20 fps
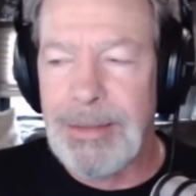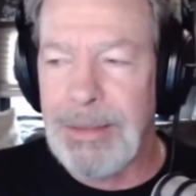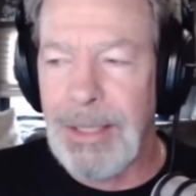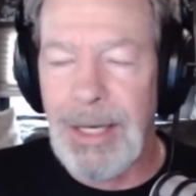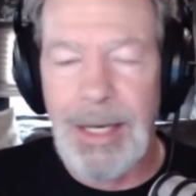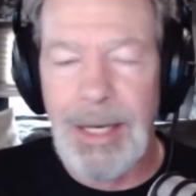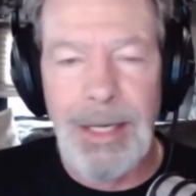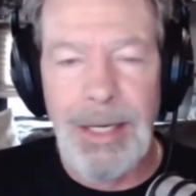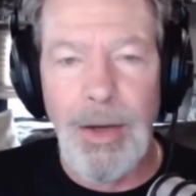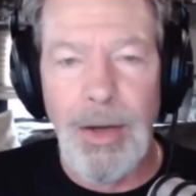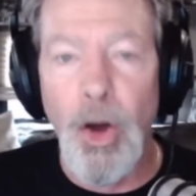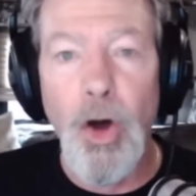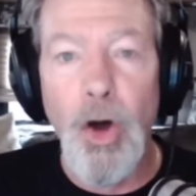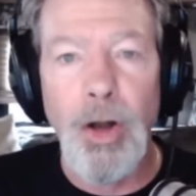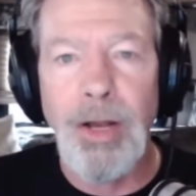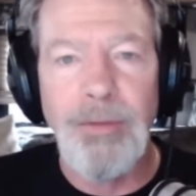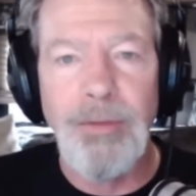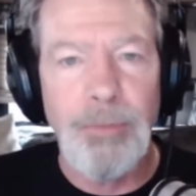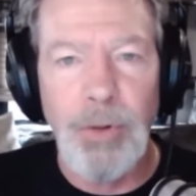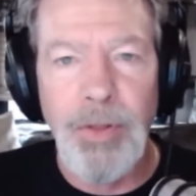
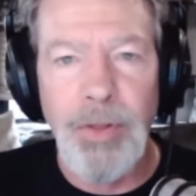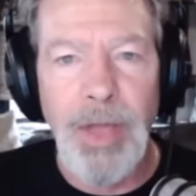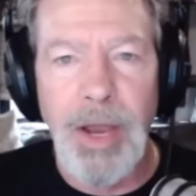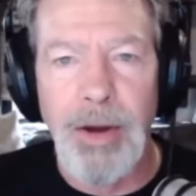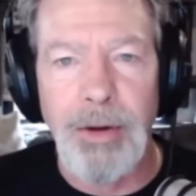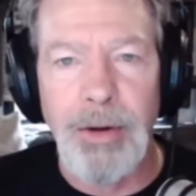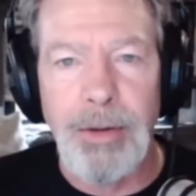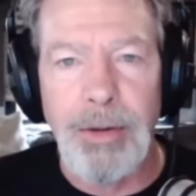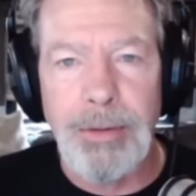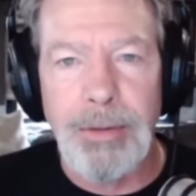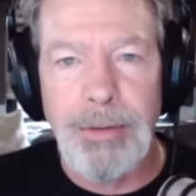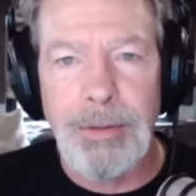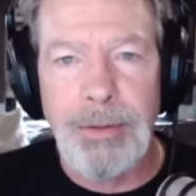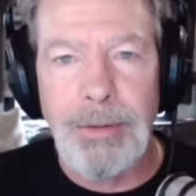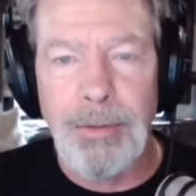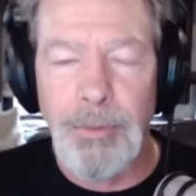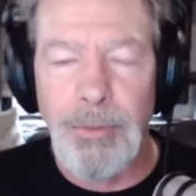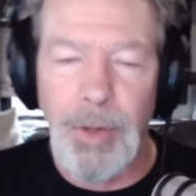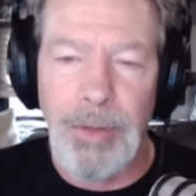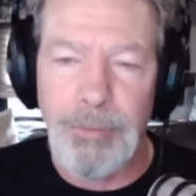All of them were there.
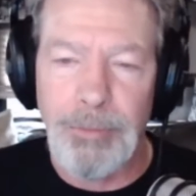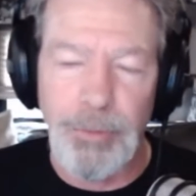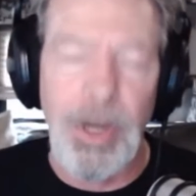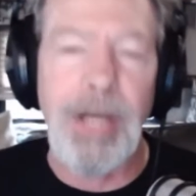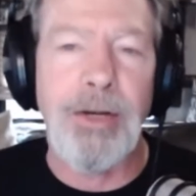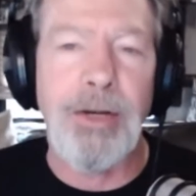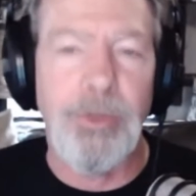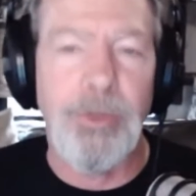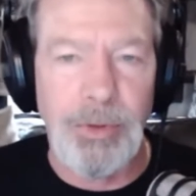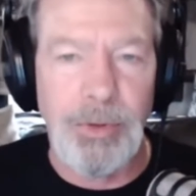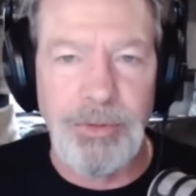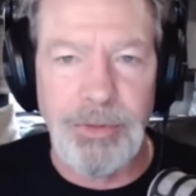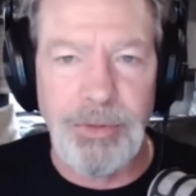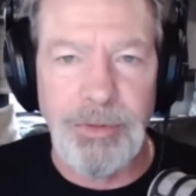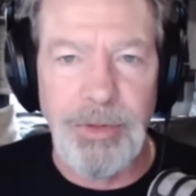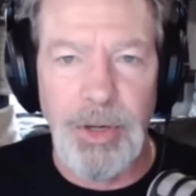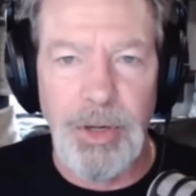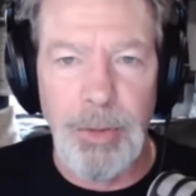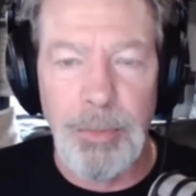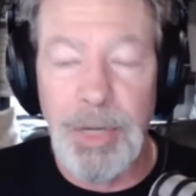Well, Brandon wasn't
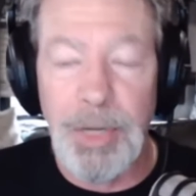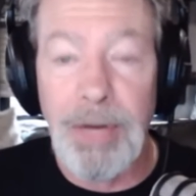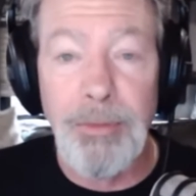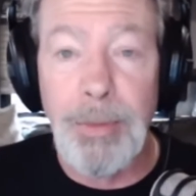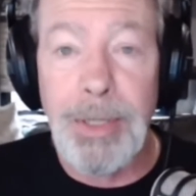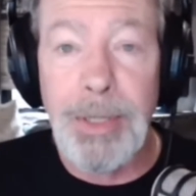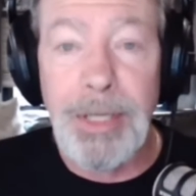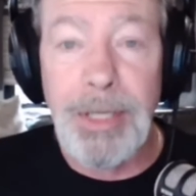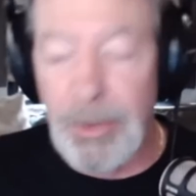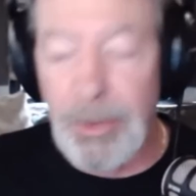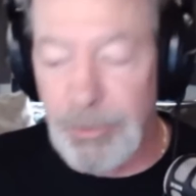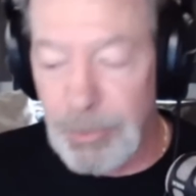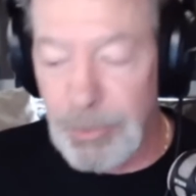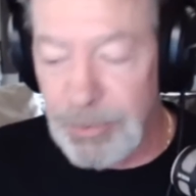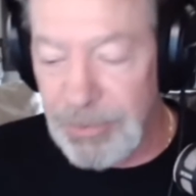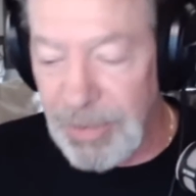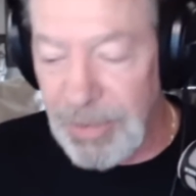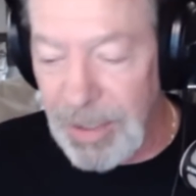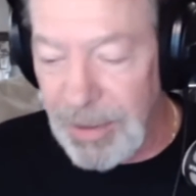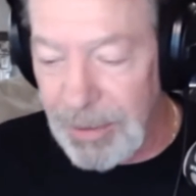there, but everybody else
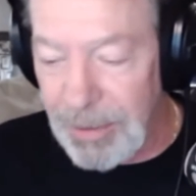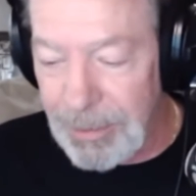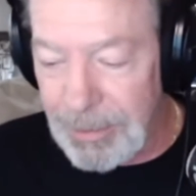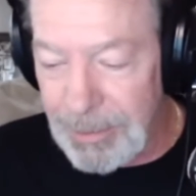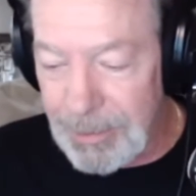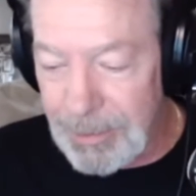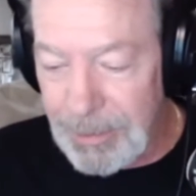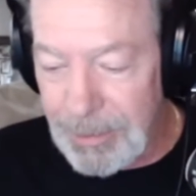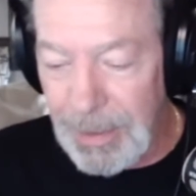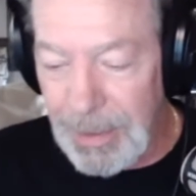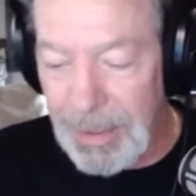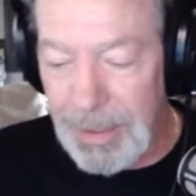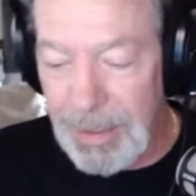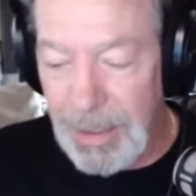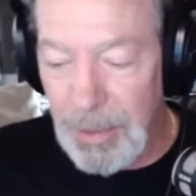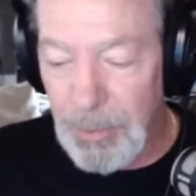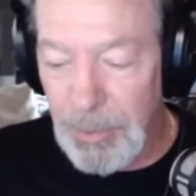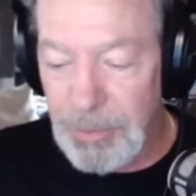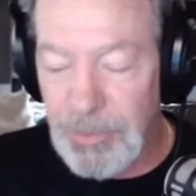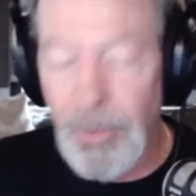was there. And
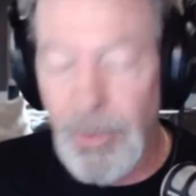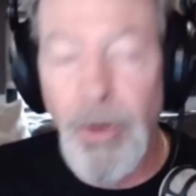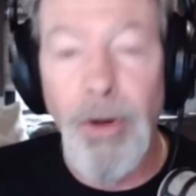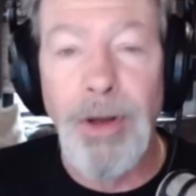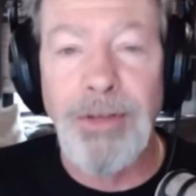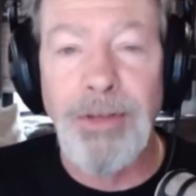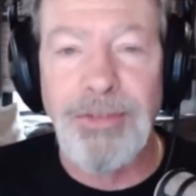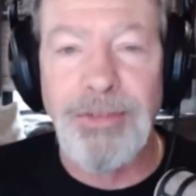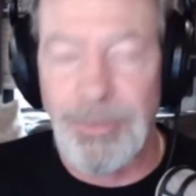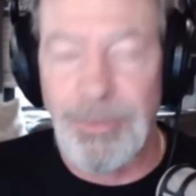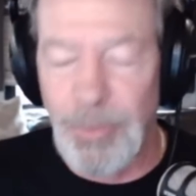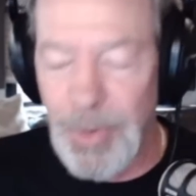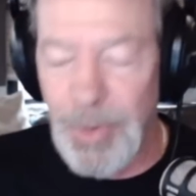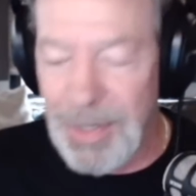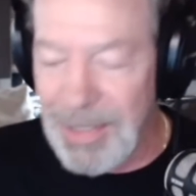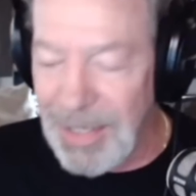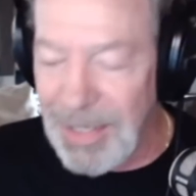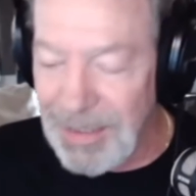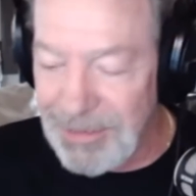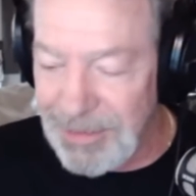it was awesome. We
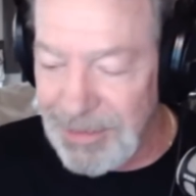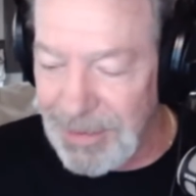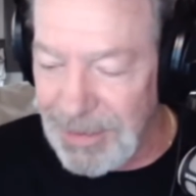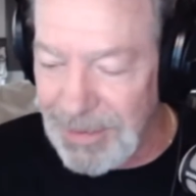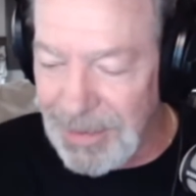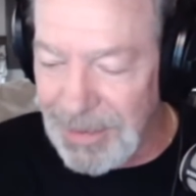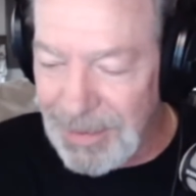got to